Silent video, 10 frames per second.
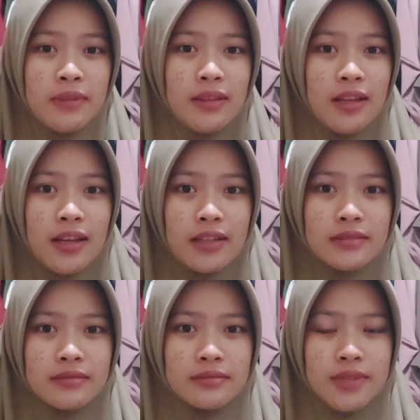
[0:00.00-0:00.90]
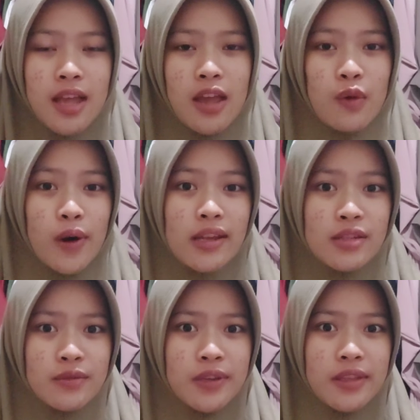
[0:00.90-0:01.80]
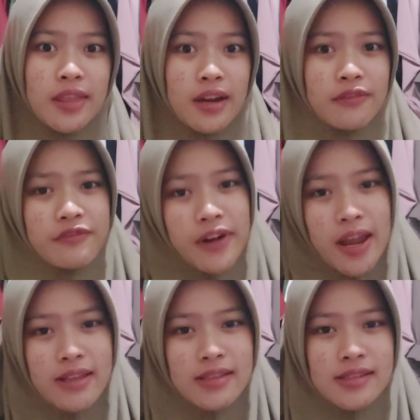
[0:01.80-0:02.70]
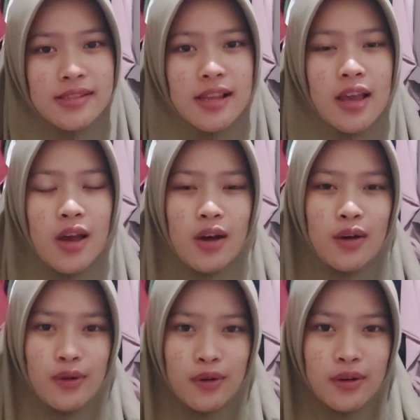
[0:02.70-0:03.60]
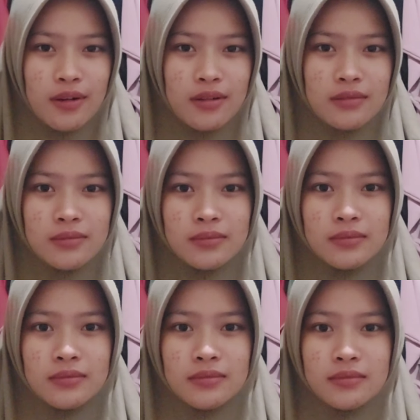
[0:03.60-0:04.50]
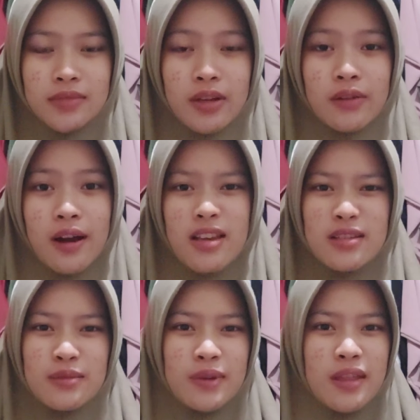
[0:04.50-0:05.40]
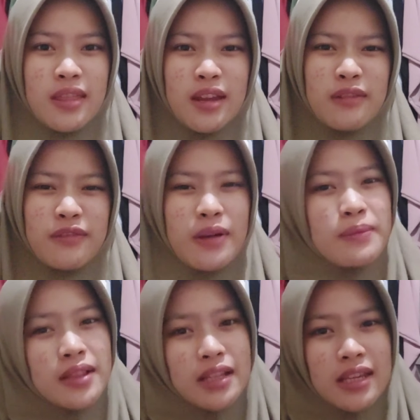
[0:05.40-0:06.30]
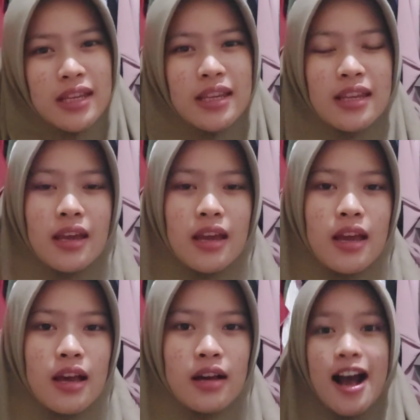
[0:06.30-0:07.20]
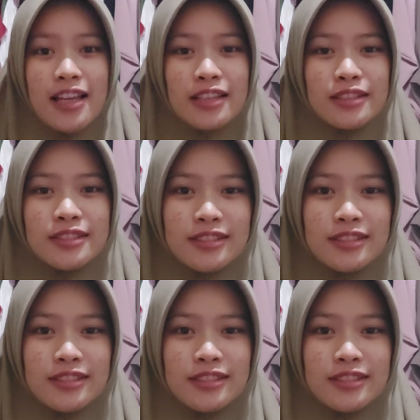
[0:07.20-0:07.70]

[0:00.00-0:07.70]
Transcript: like crash with their friends or crash with their family, hide